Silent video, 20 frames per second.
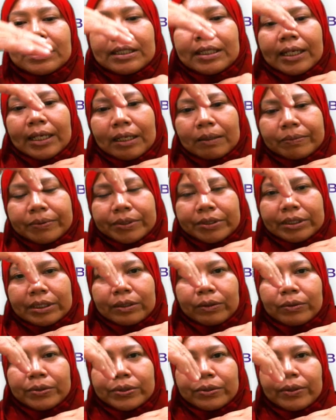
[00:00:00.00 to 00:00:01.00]

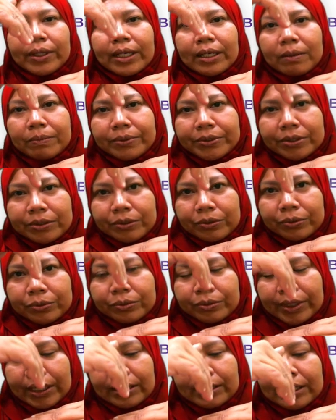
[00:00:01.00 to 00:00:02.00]
it also helps
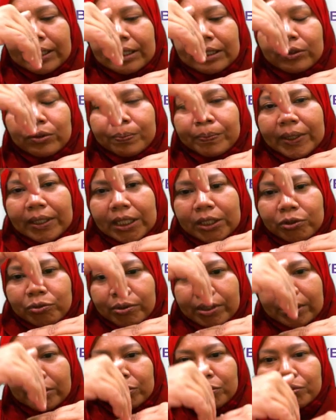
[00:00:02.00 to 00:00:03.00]
to La to
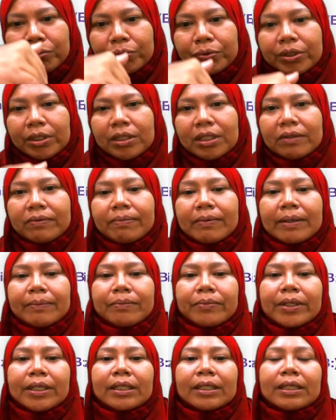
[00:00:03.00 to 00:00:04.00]
penetrate through the nerve
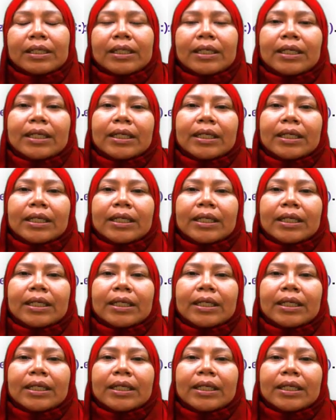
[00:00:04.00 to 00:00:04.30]
membrane